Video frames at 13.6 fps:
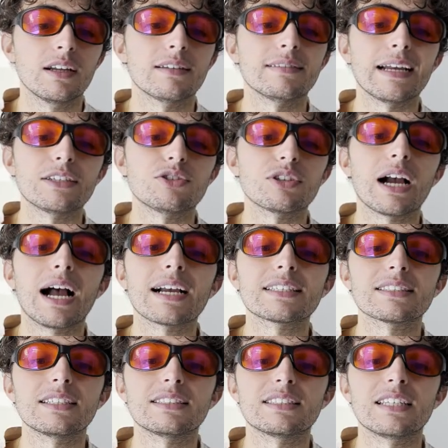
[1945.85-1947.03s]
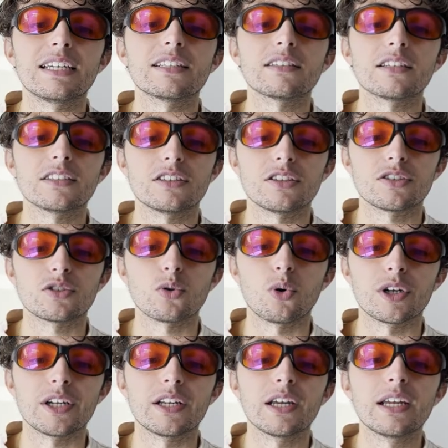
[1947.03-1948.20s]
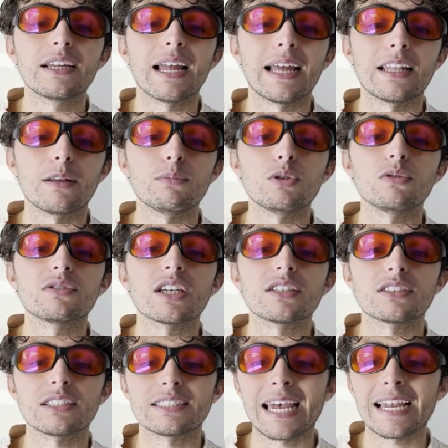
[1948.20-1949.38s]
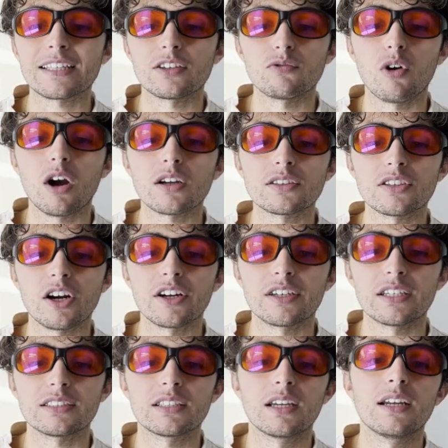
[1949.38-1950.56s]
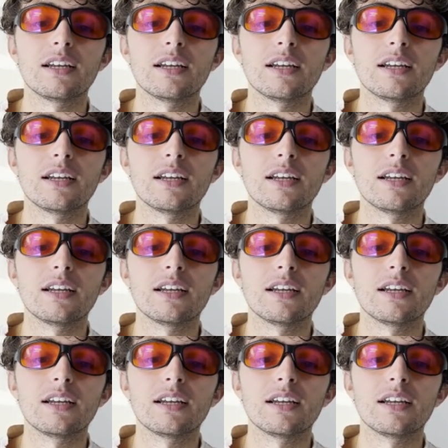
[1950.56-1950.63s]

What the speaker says: Nitric oxide signaling is distorted, and immune cells attack the wrong targets.